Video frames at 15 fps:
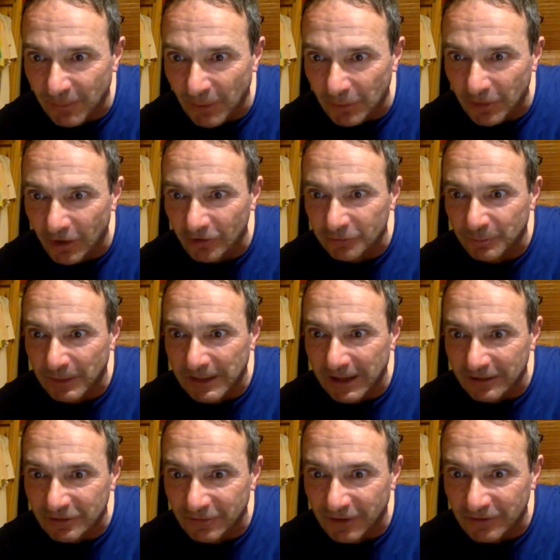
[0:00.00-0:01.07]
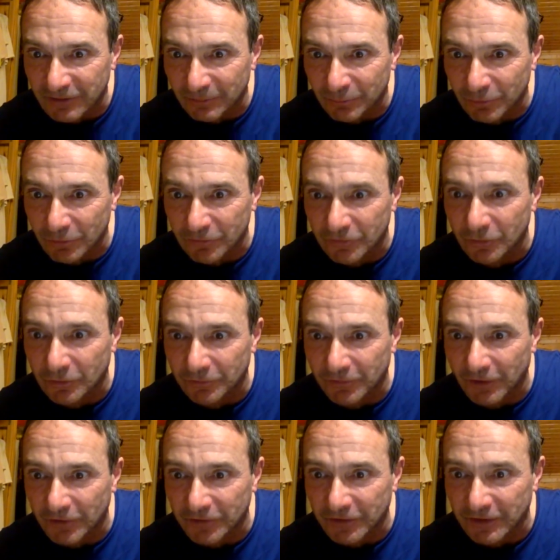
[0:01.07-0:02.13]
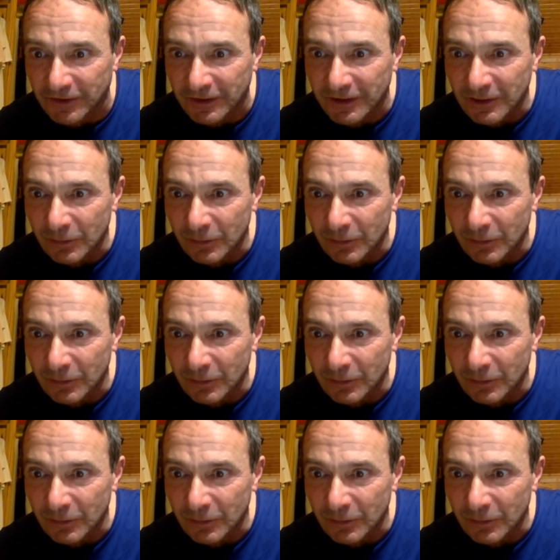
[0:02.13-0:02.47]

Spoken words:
Bow and arch, belly activation proved too cathartic.